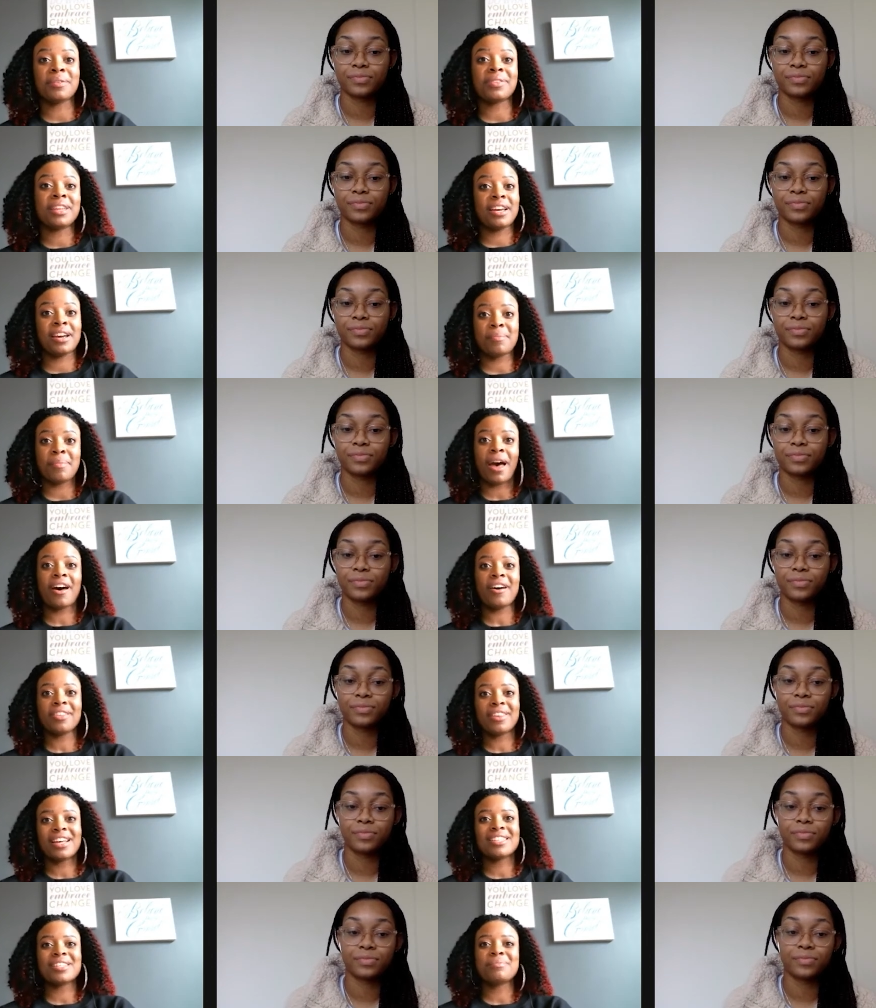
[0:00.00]
Speaker 1: think about
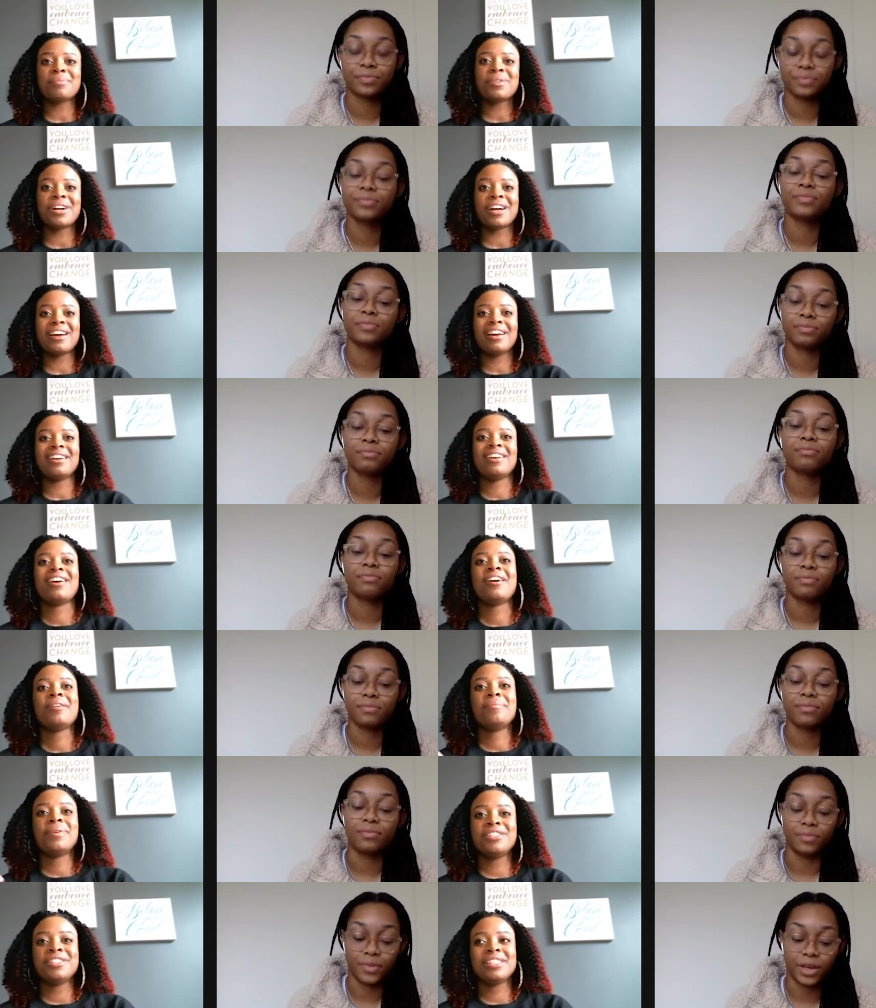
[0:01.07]
that's important,
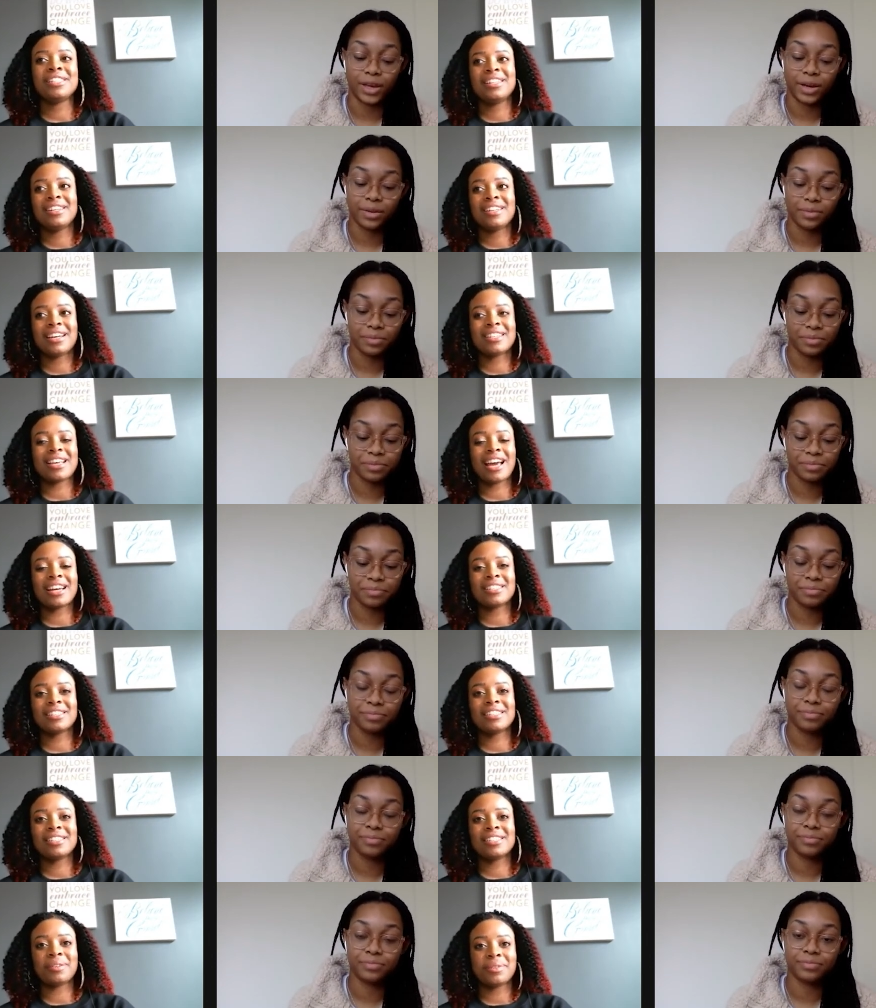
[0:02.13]
but you see that that's
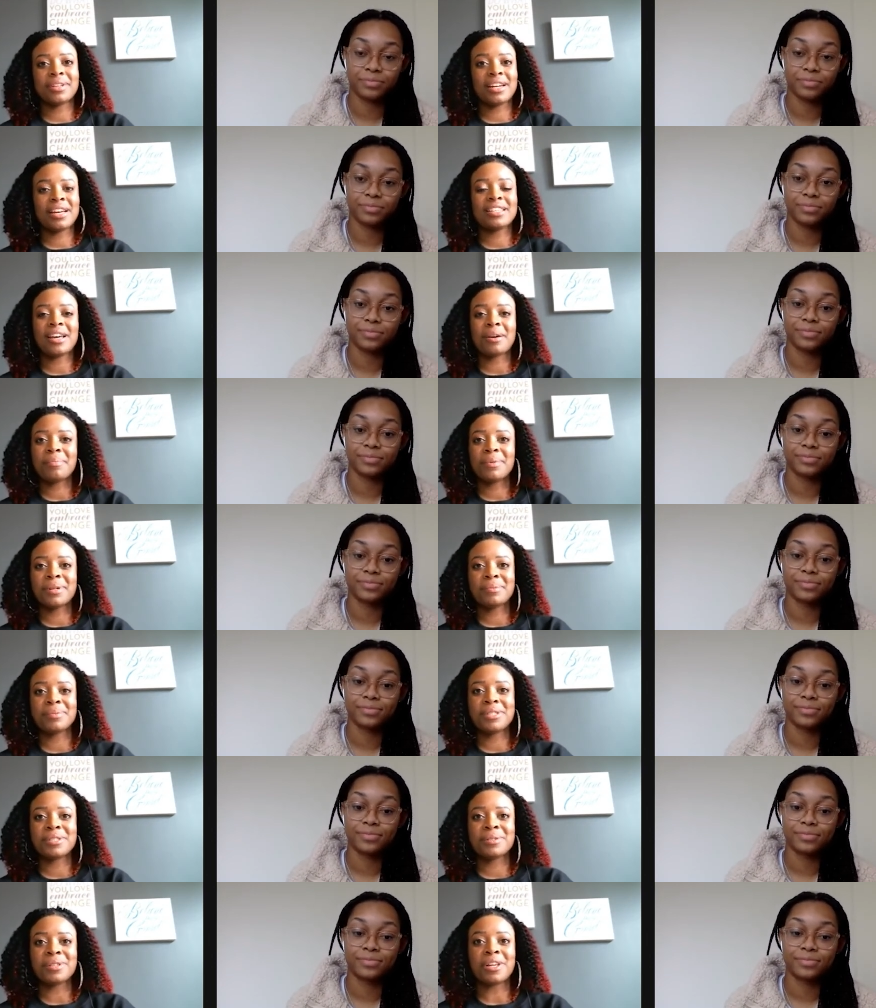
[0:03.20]
actually something that's helping them
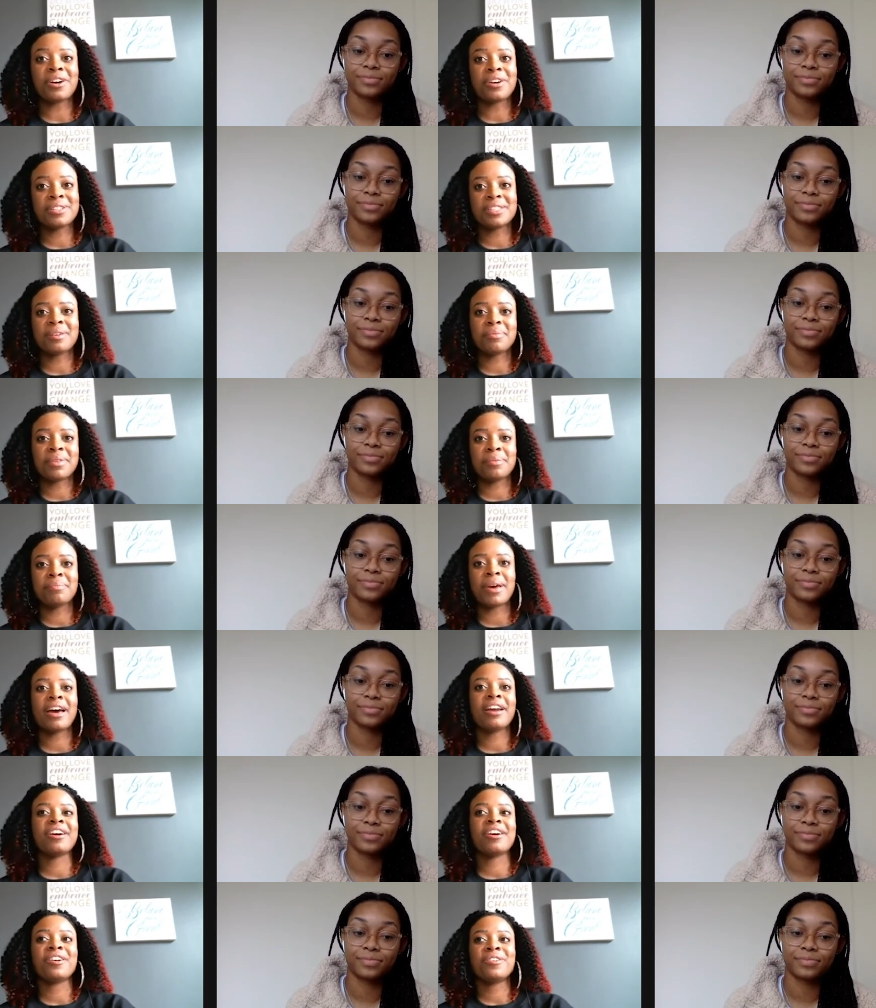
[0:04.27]
to learn something
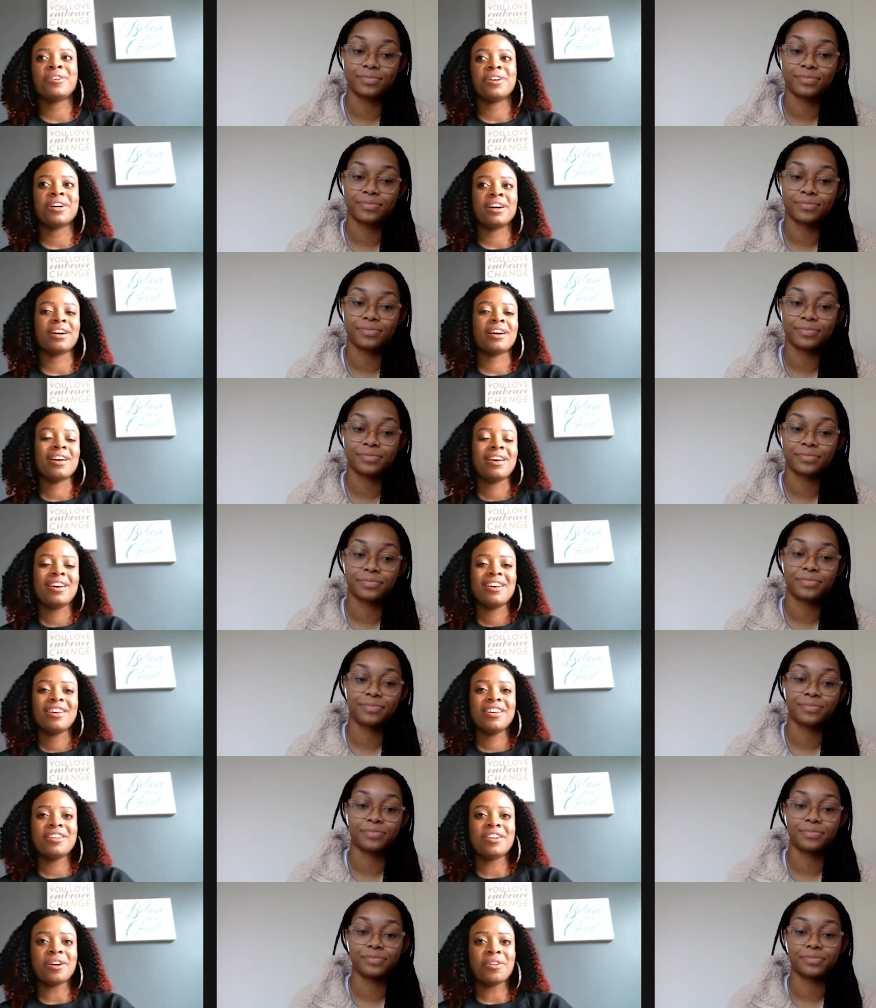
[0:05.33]
better or,
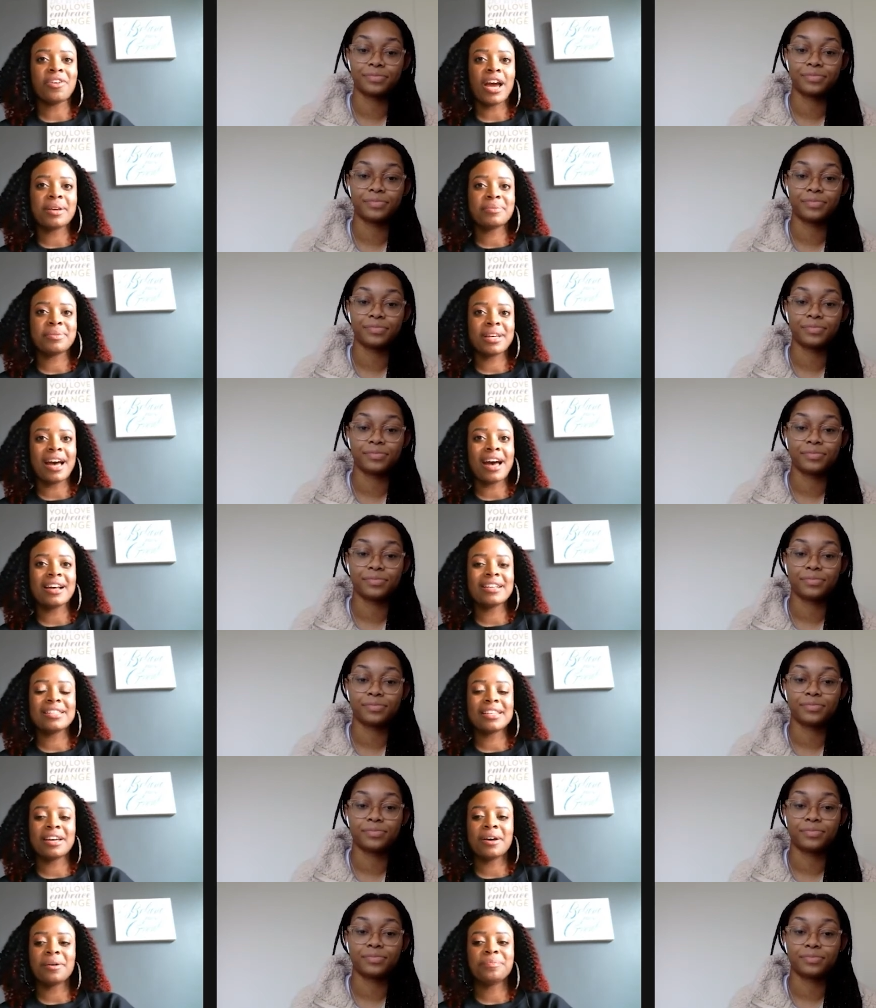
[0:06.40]
you know, grasp a
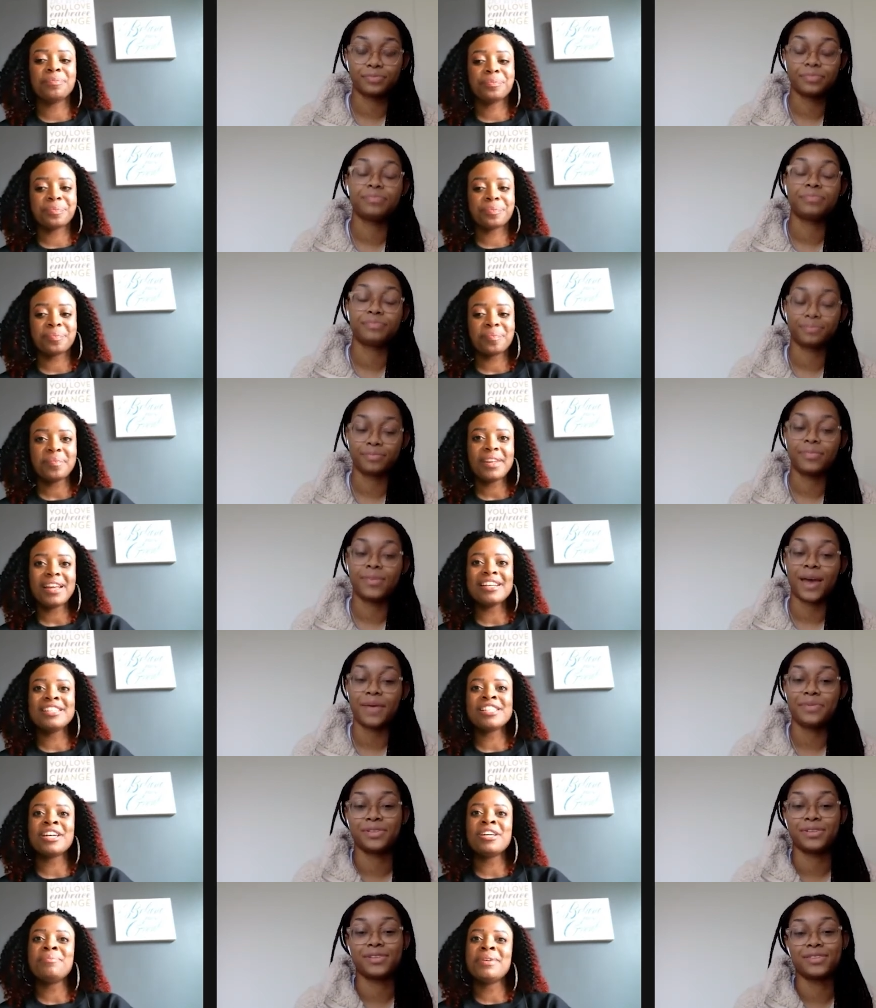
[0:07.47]
concept. So
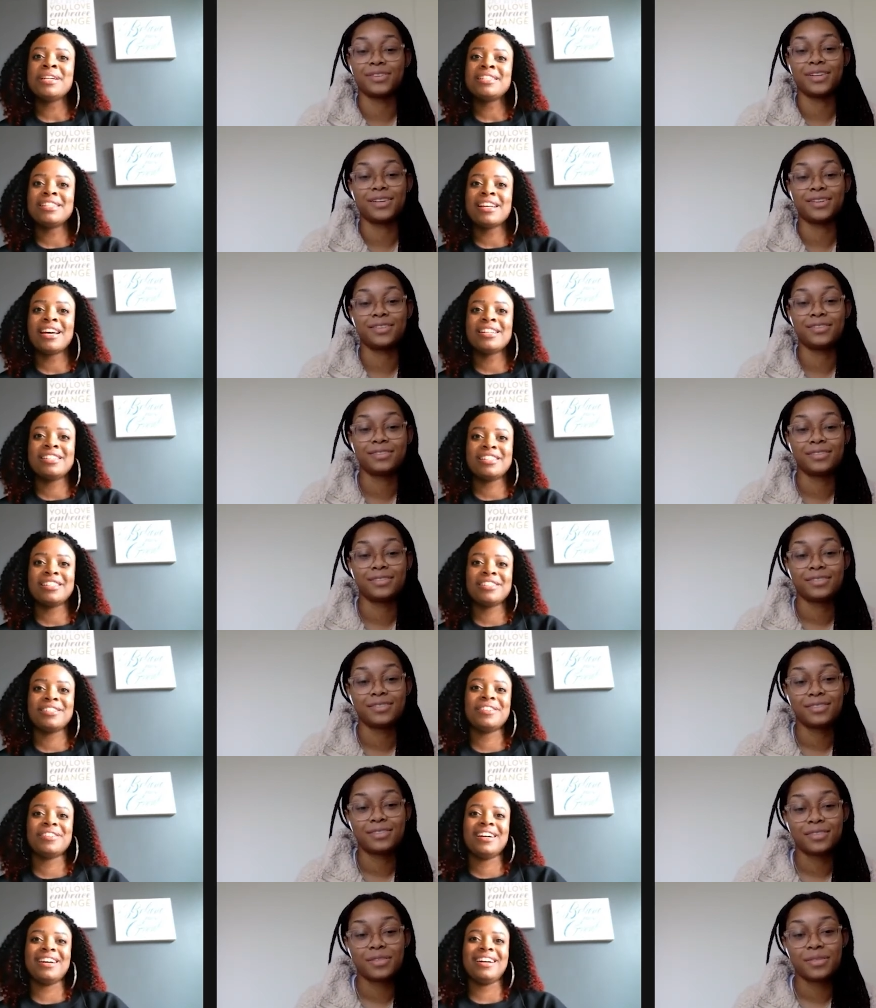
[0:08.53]
you mentioned Absolutely.
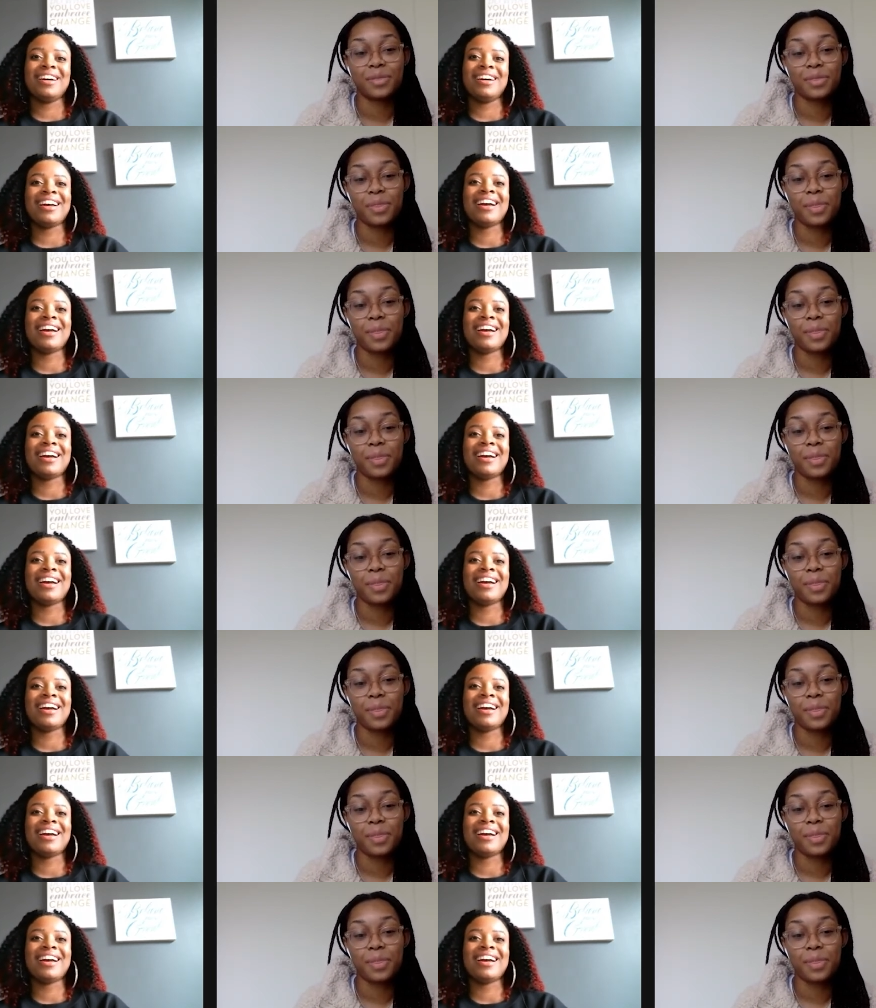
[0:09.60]
that you,